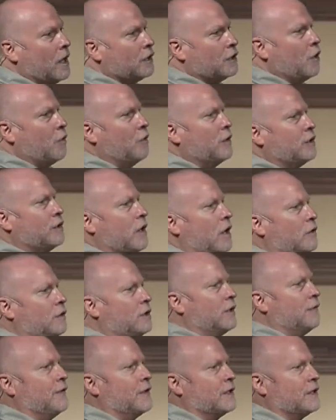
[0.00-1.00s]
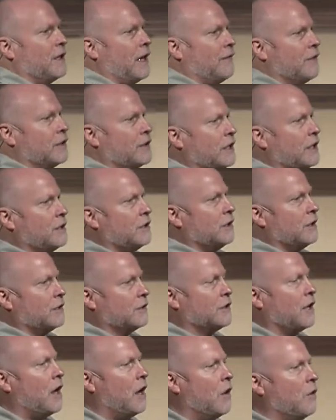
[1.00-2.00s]
So when Joseph is 17
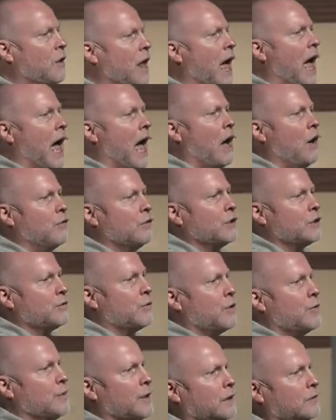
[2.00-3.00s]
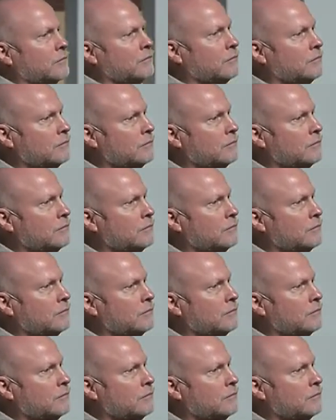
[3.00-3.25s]
years old, how old is Reuben?